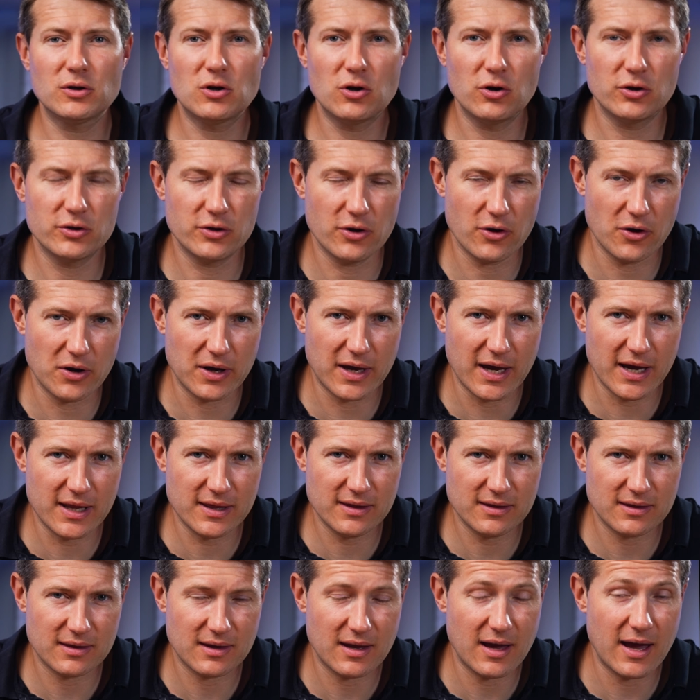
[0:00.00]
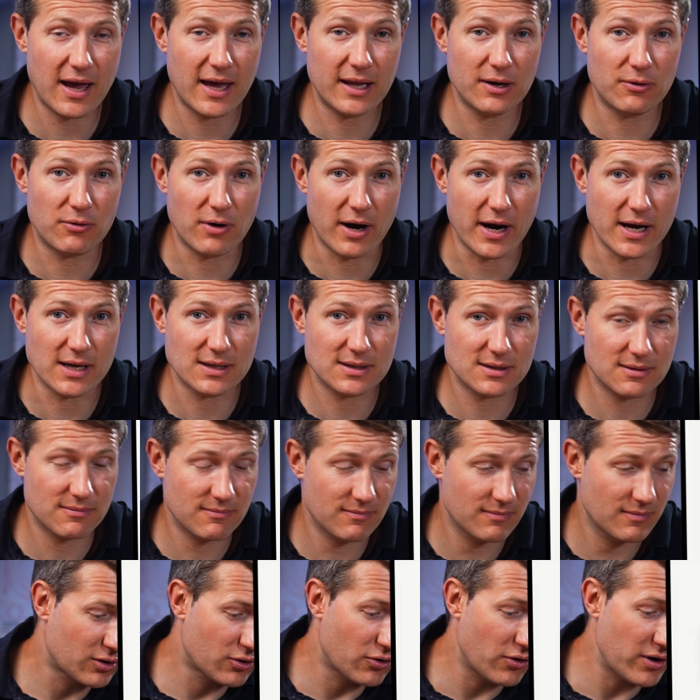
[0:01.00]
Claude again and write,
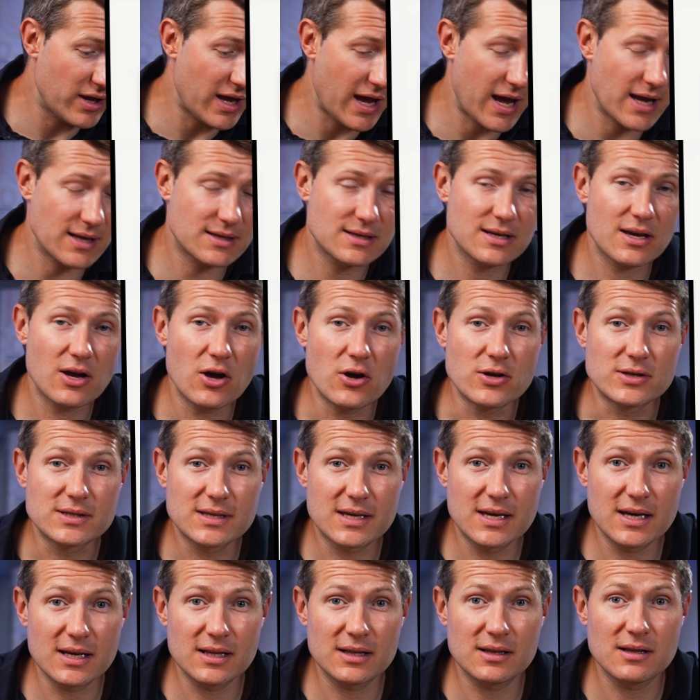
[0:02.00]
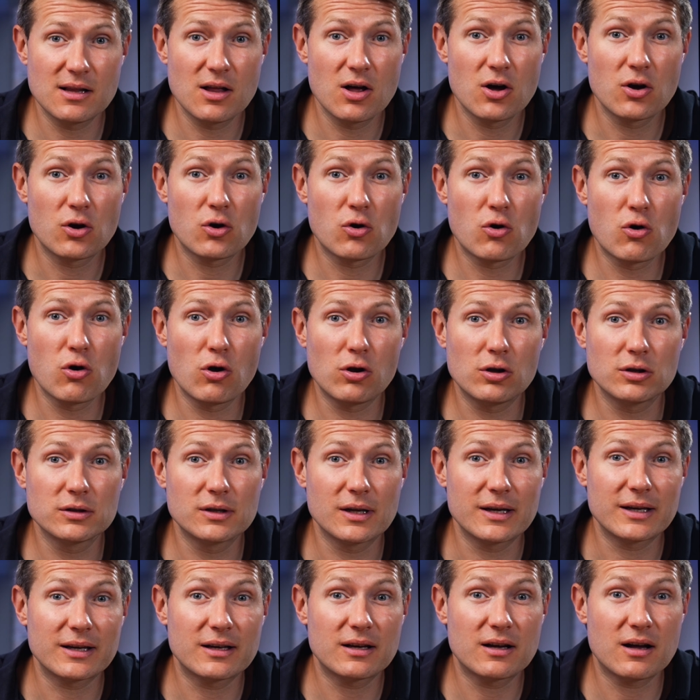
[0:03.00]
create a skill called
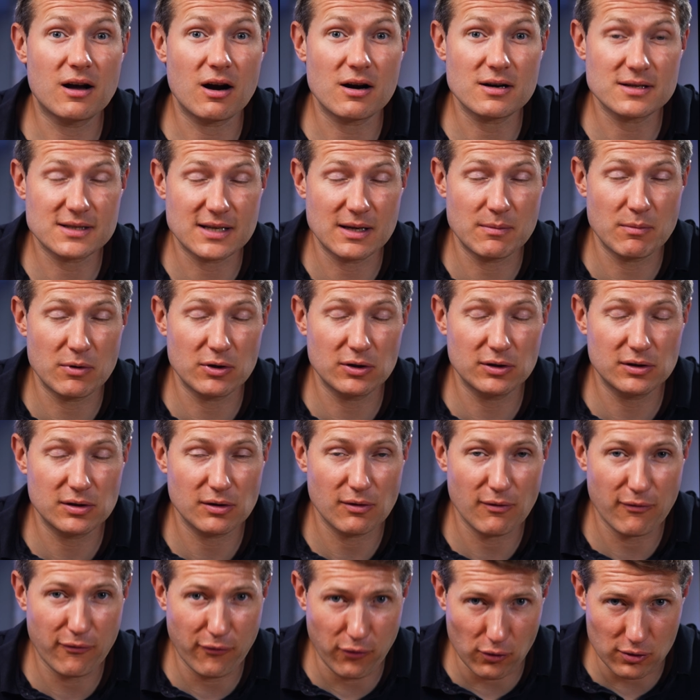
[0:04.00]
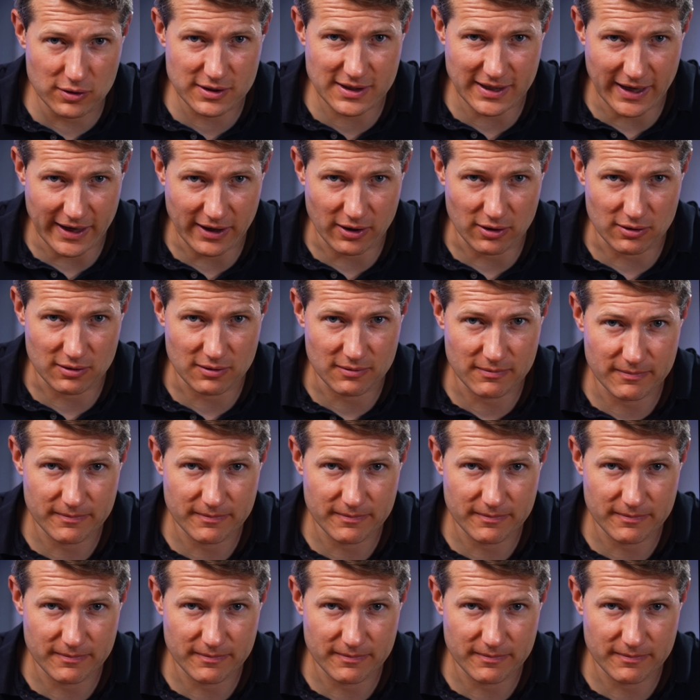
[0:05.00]
card statement full cycle.